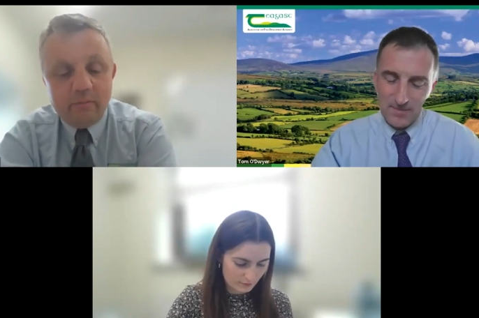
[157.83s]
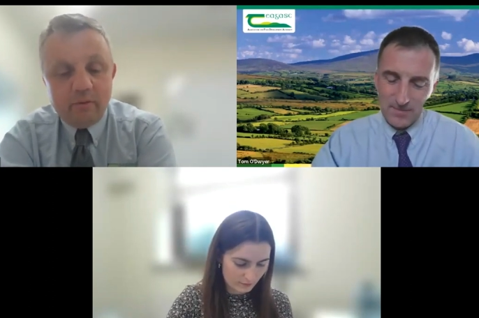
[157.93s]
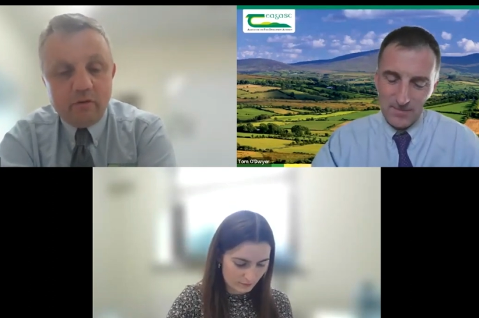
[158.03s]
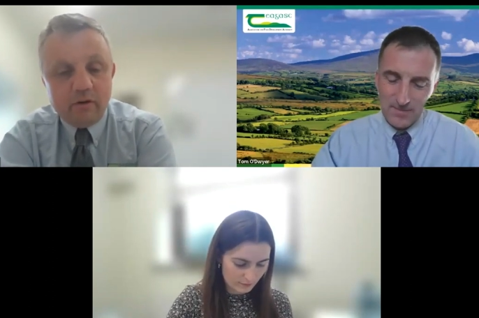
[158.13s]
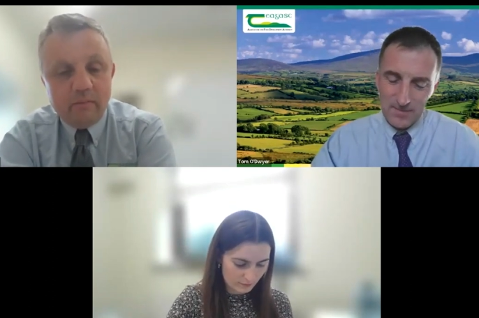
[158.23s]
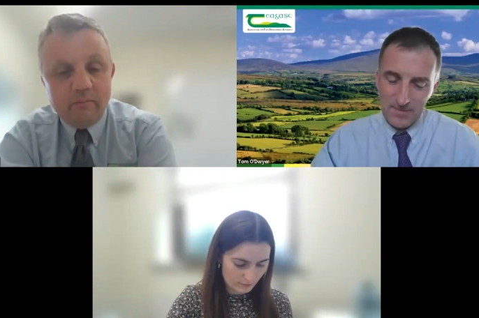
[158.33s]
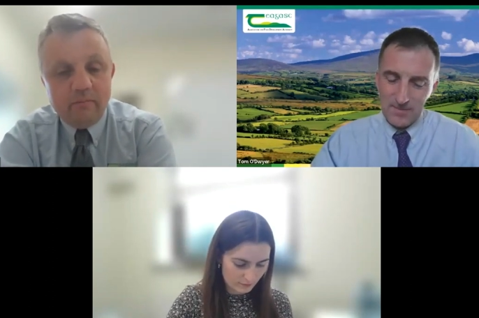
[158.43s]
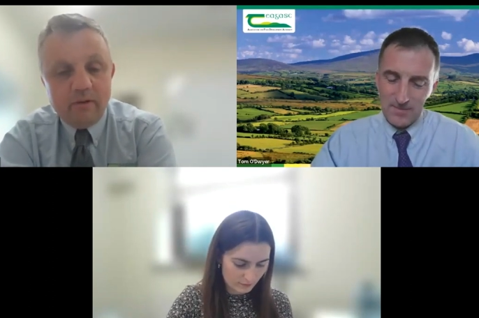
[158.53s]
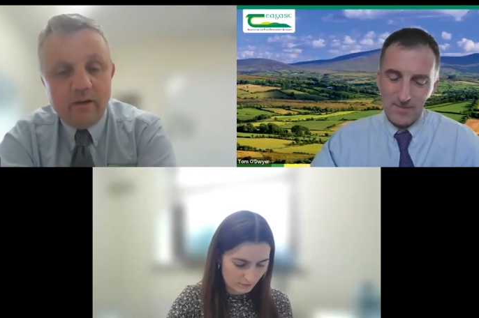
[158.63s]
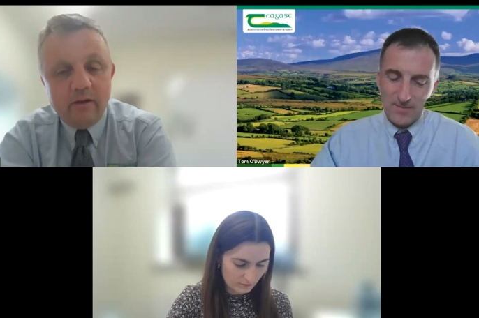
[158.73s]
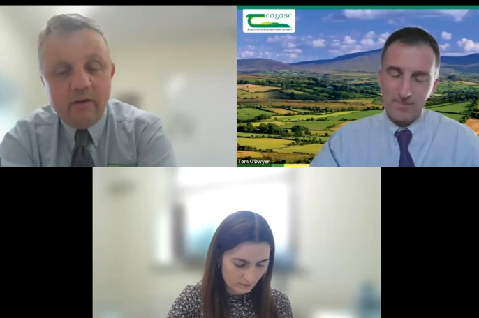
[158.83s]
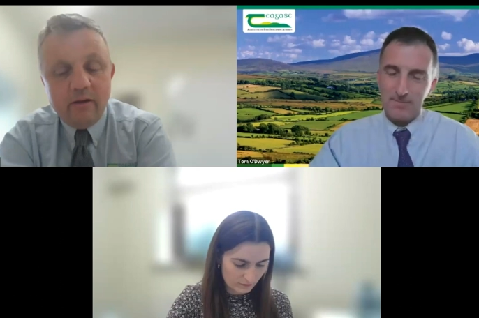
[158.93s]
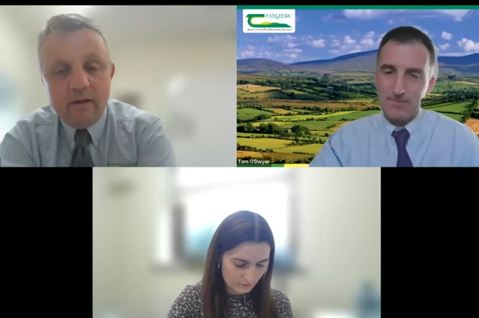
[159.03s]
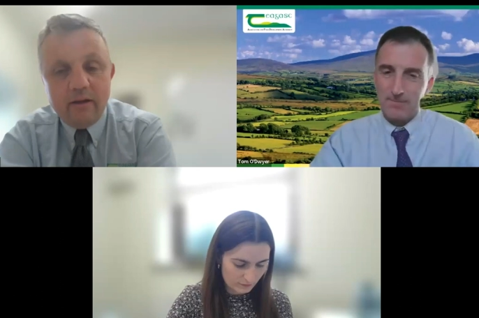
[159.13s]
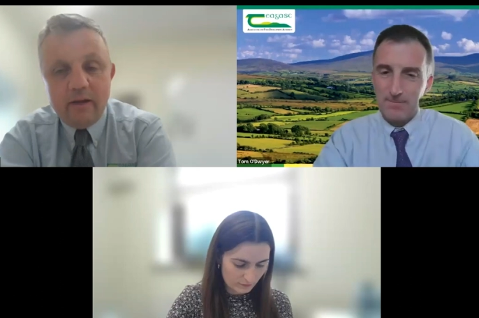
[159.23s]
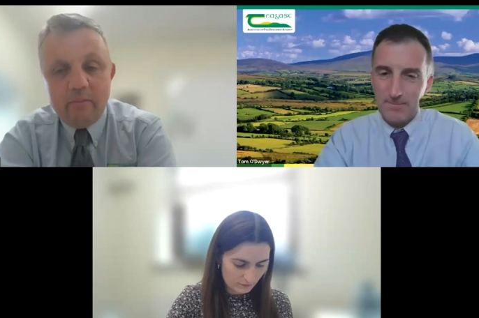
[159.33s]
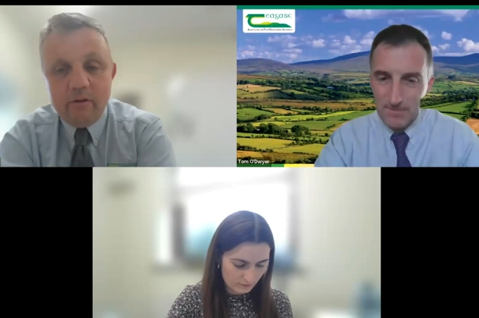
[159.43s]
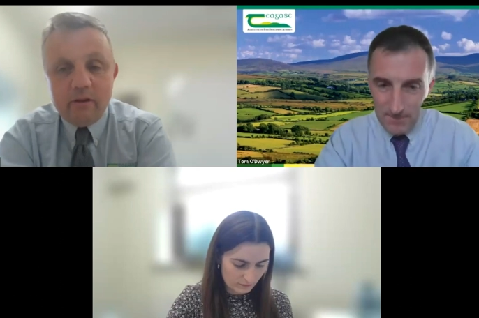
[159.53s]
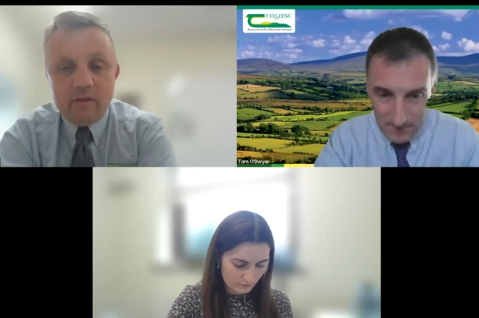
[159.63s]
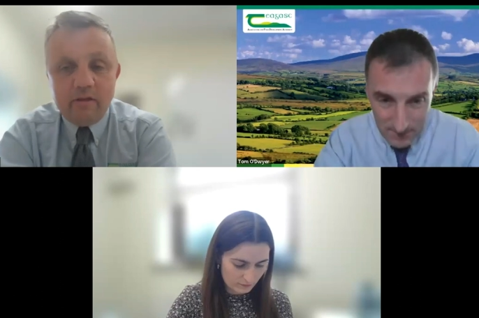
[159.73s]
Speaker 1: program in uh,
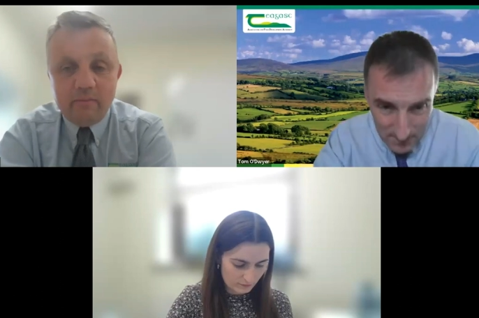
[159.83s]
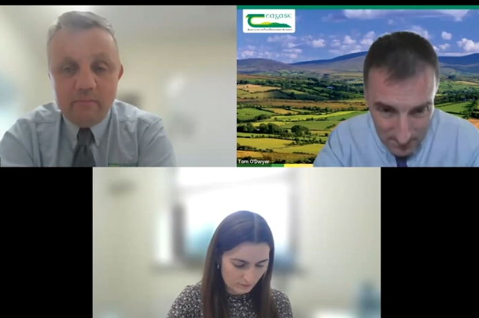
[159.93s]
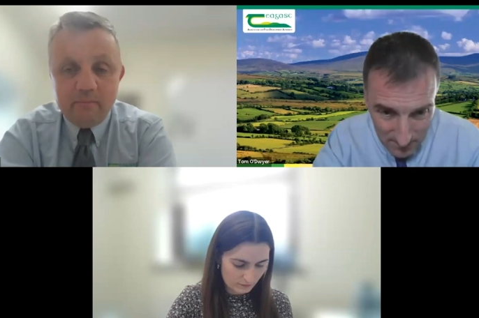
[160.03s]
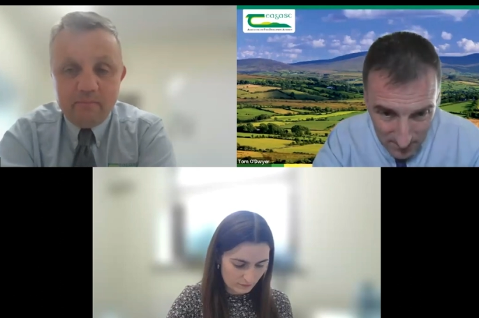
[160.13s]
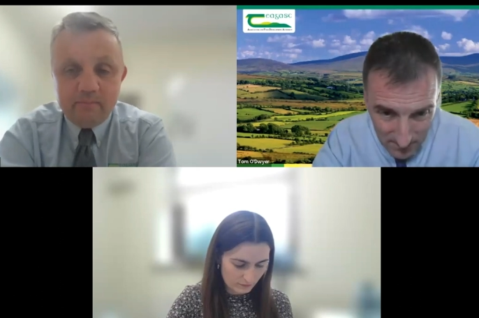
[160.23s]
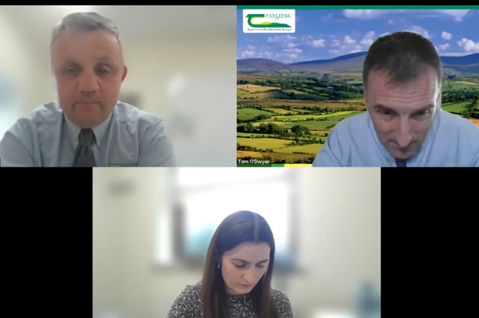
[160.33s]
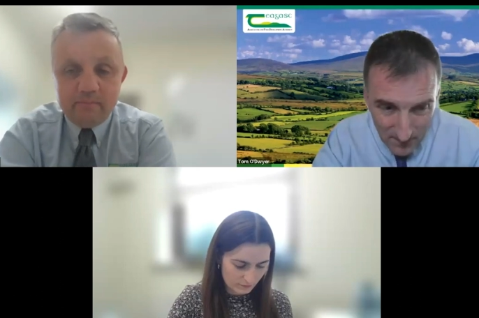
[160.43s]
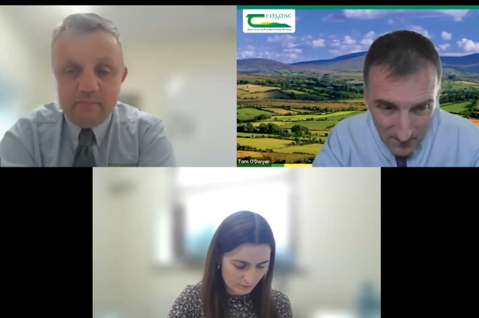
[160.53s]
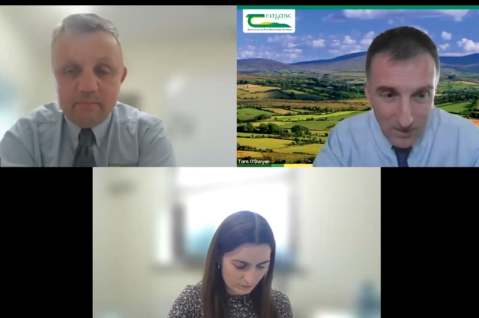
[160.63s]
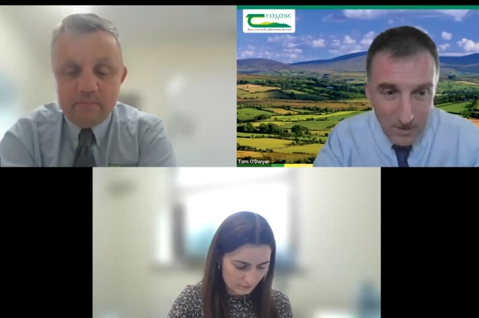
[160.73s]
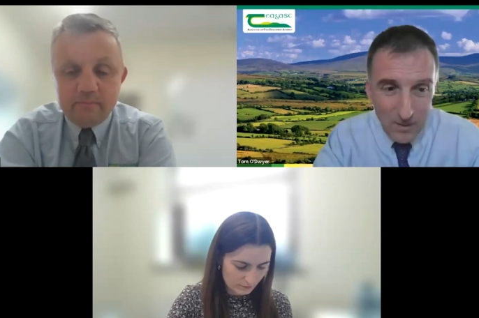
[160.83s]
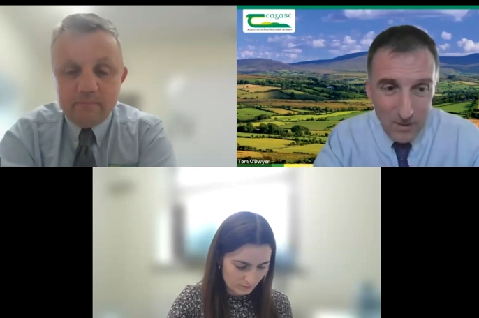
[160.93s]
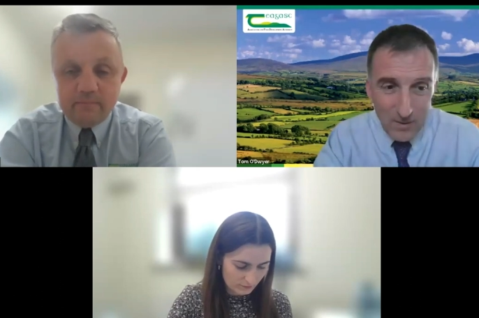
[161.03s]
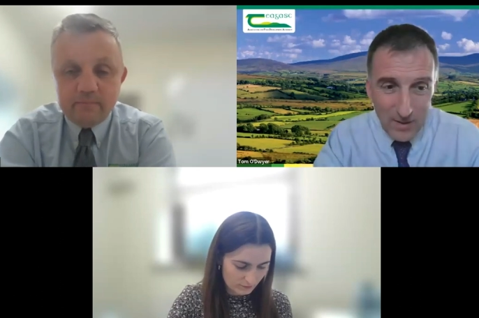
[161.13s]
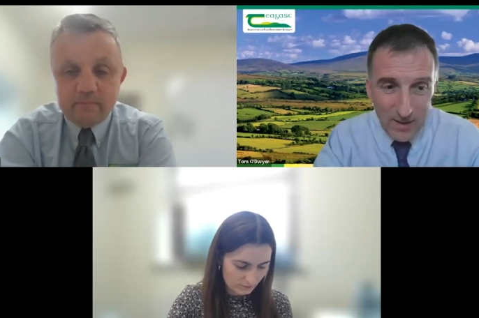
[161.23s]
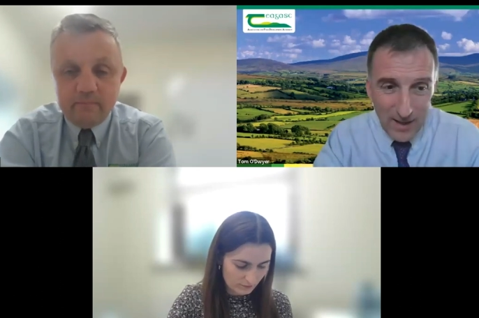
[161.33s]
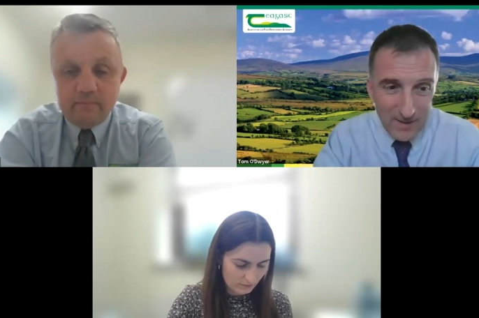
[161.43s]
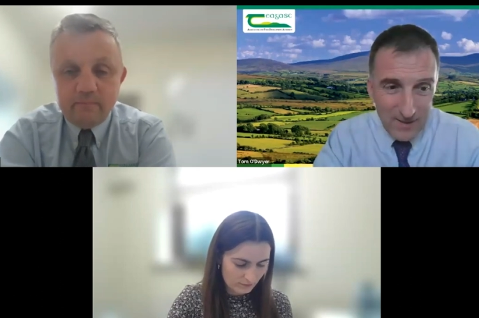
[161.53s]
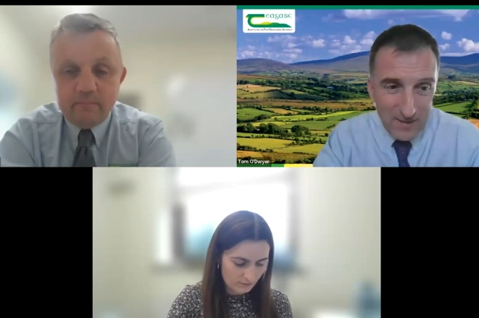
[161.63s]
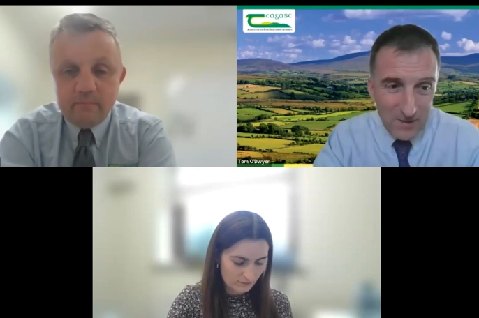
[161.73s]
April of this year.
Speaker 2: Okay,
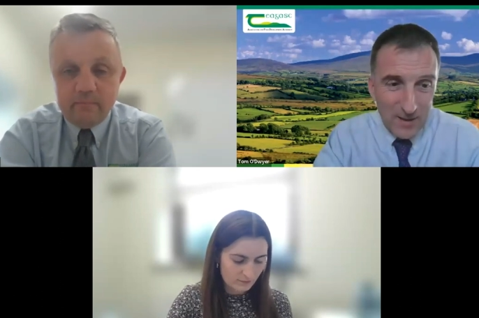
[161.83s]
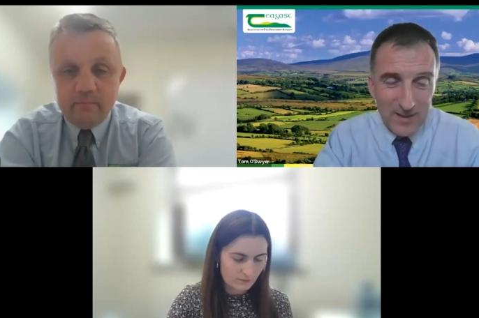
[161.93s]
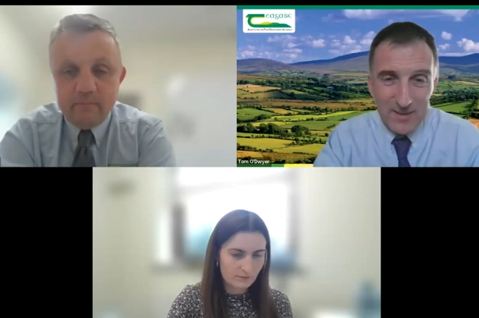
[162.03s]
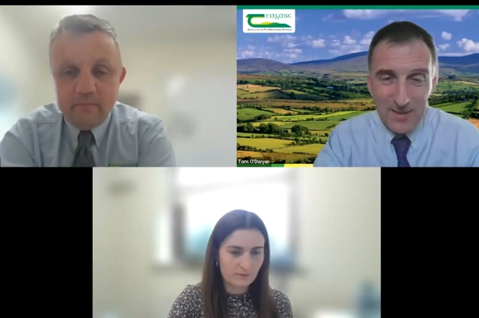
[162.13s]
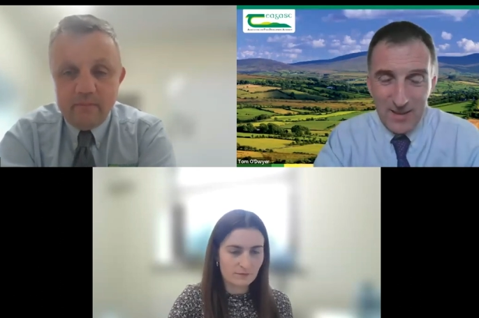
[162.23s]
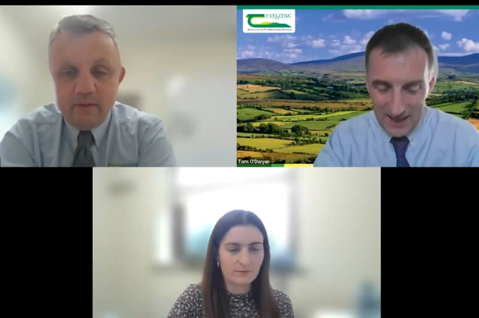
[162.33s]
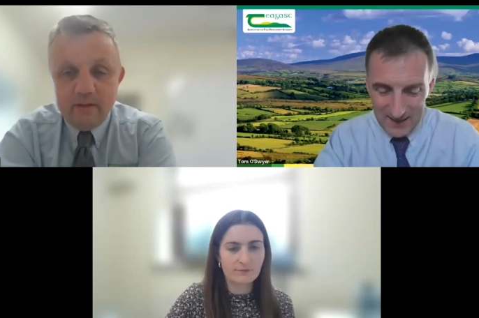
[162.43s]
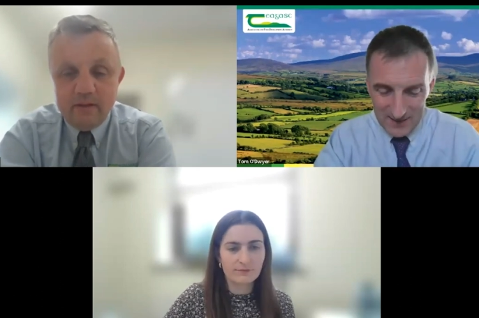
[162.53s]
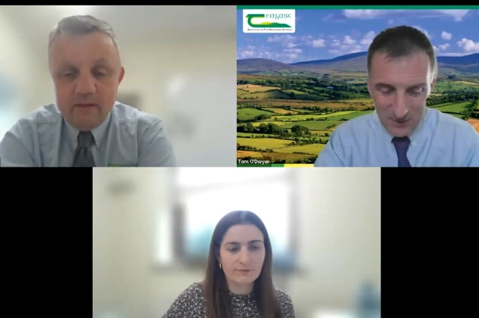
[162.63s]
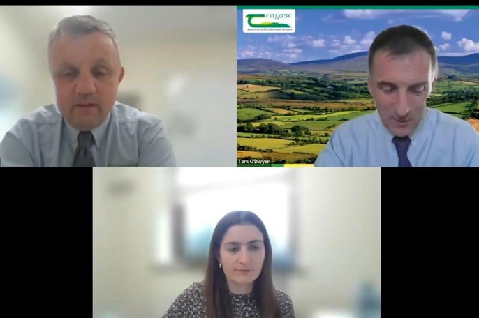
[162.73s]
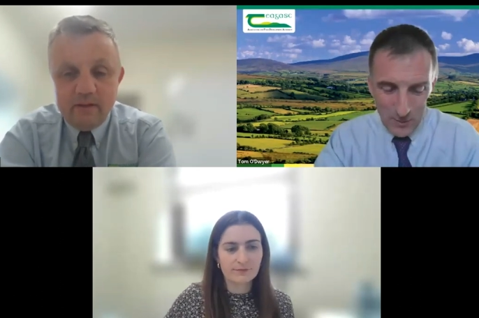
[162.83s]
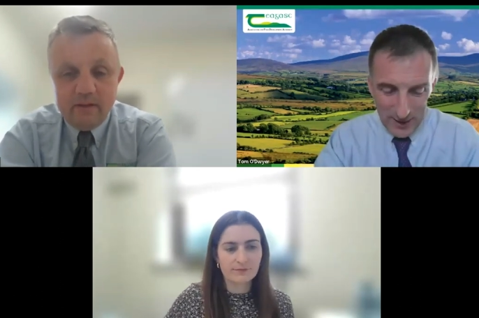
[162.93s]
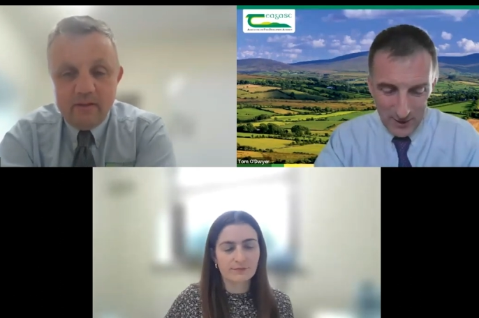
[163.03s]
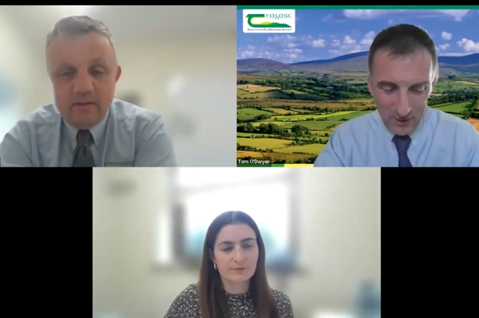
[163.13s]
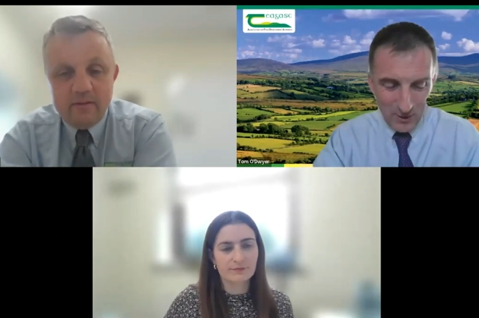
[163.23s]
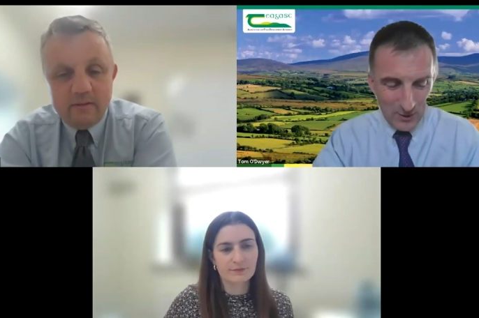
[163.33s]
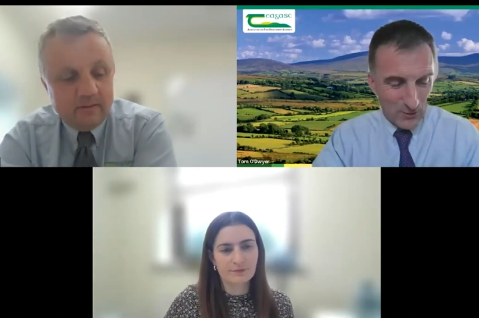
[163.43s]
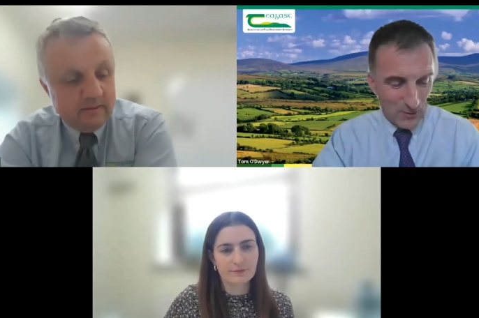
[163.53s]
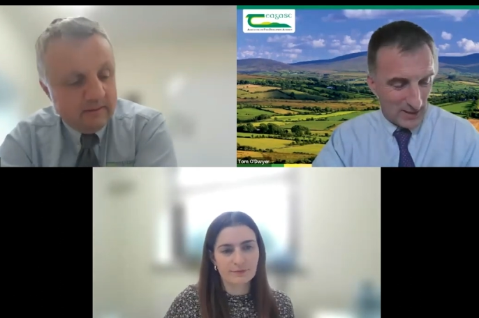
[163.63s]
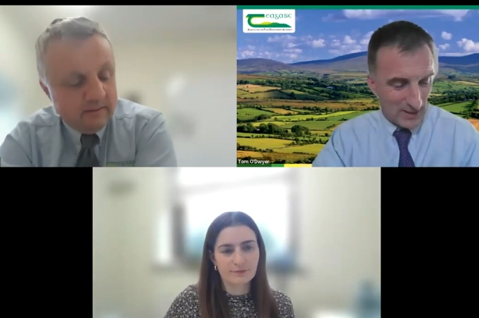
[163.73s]
Right. Uh, so you're bringing all your